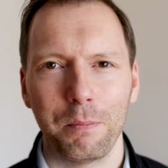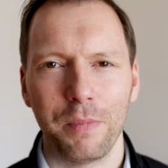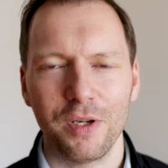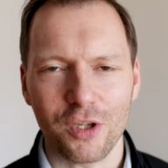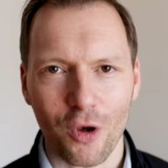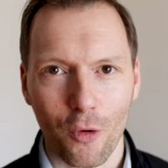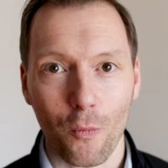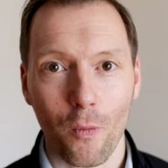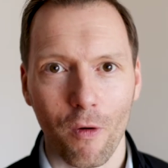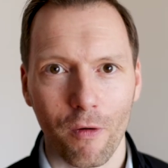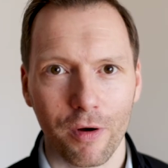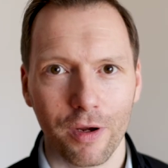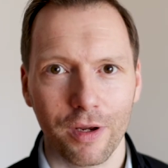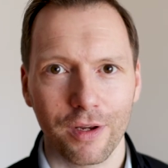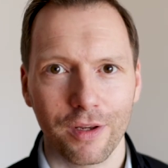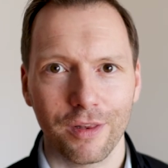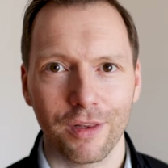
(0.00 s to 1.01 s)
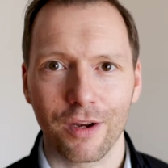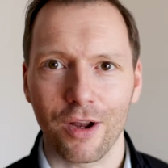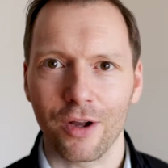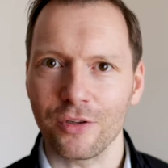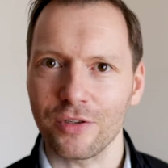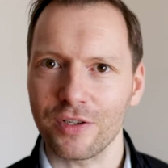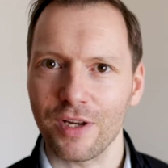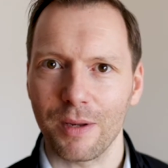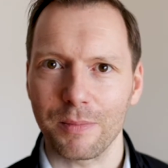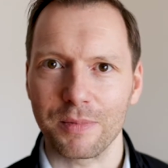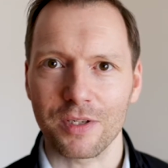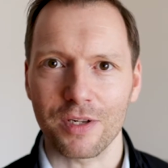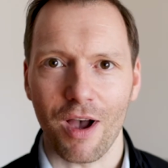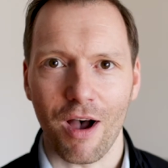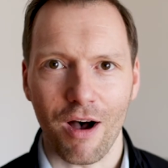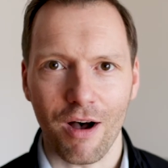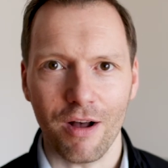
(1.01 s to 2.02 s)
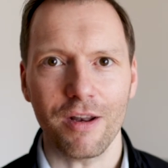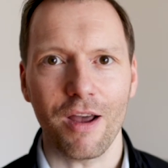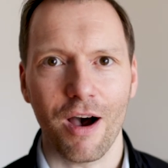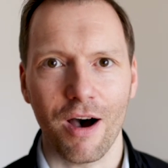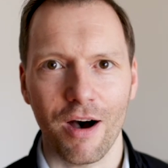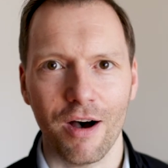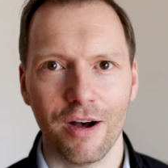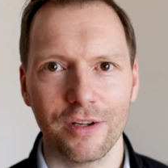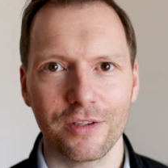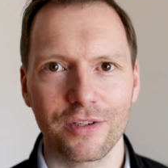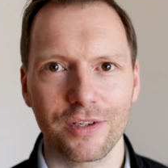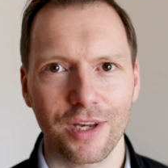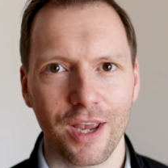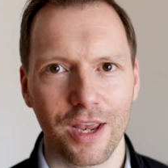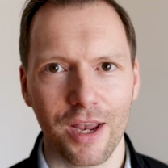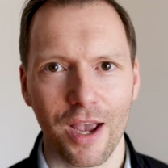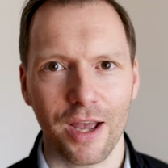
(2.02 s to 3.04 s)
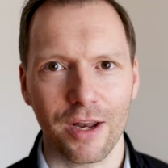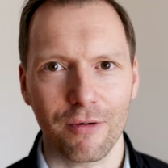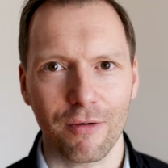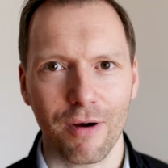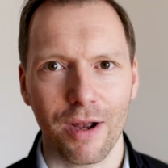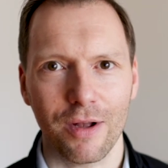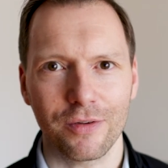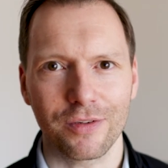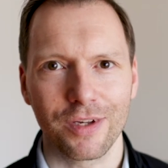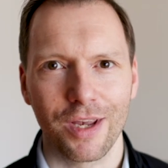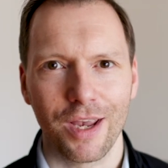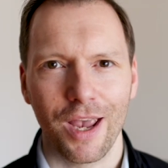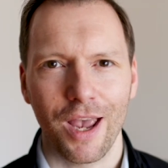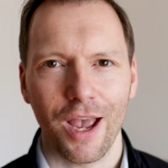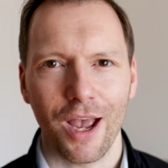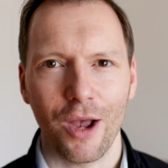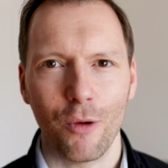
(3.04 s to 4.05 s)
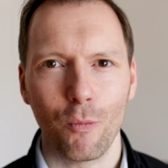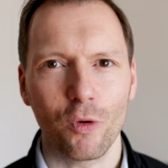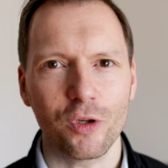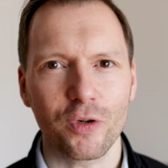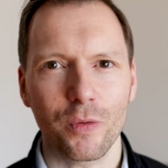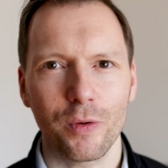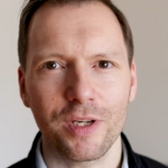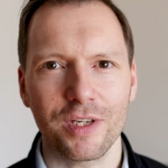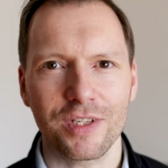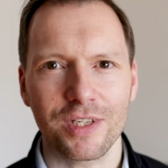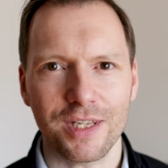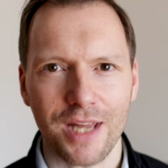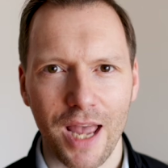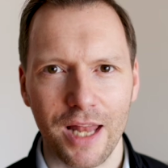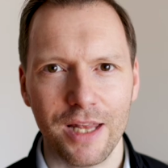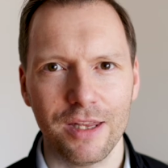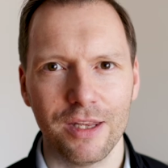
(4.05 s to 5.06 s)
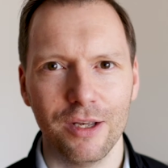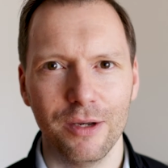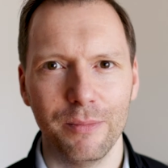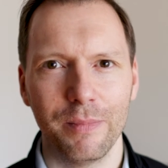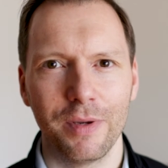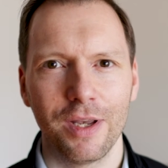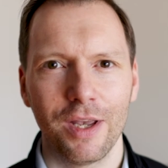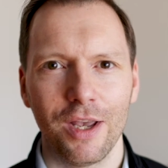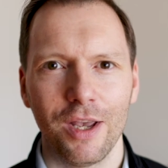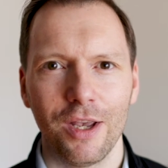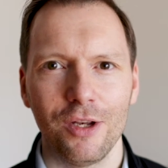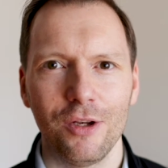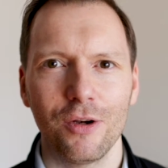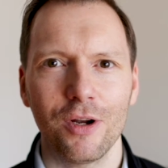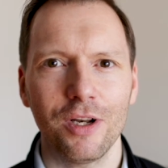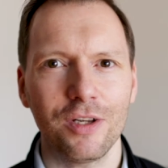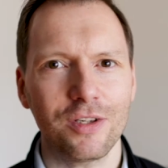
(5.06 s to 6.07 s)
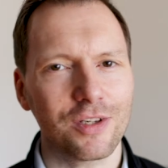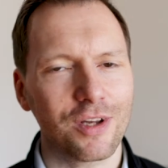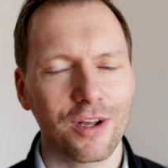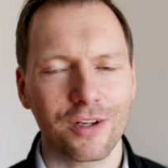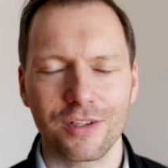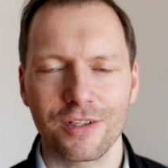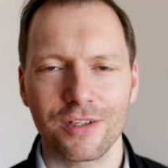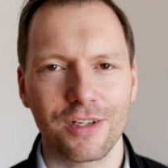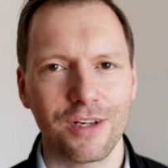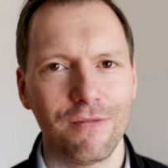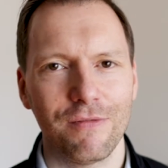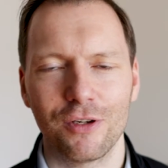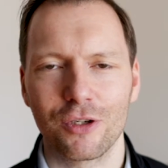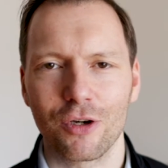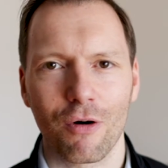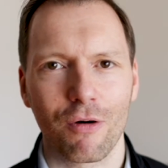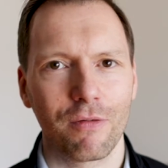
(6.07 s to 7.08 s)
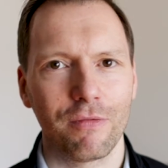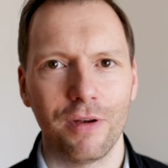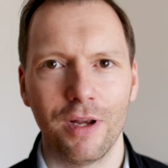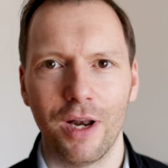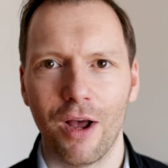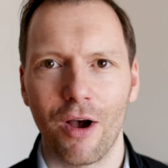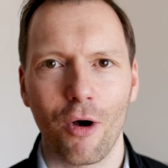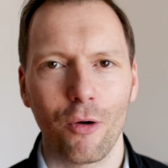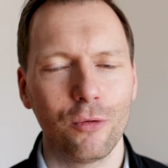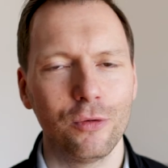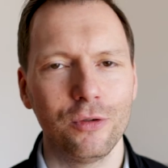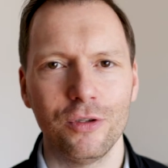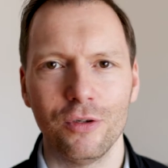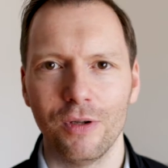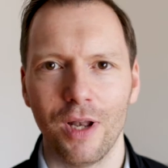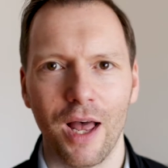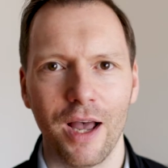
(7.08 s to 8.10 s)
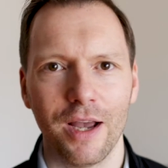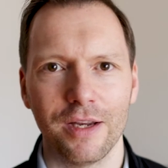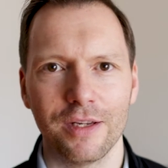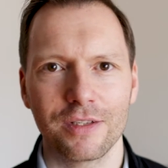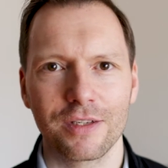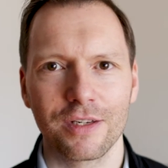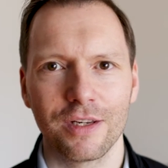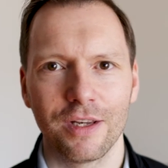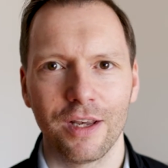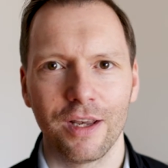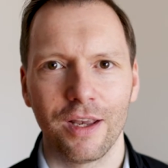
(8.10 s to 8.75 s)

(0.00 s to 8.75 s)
But don't worry, the concepts aren't hard to get your head around. And once you understand them, you're going to start to see photography in a whole new light.